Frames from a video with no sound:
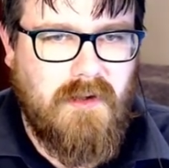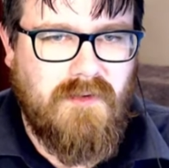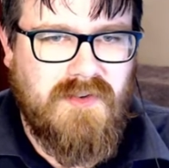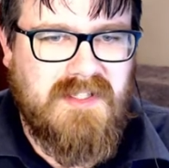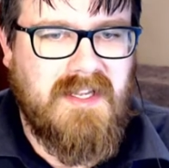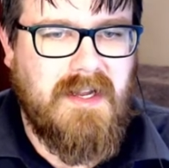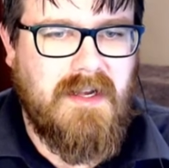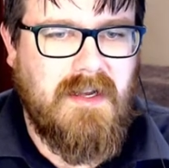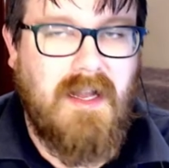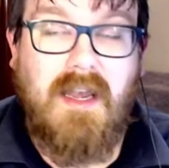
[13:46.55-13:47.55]
of
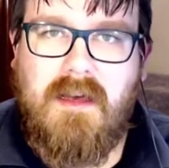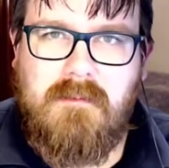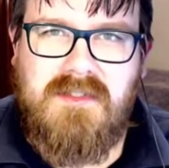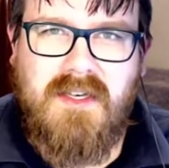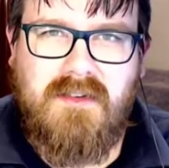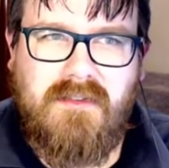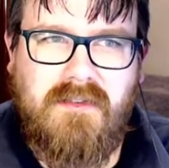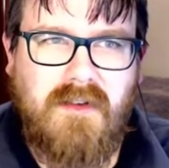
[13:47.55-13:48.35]
10 alarm sounds,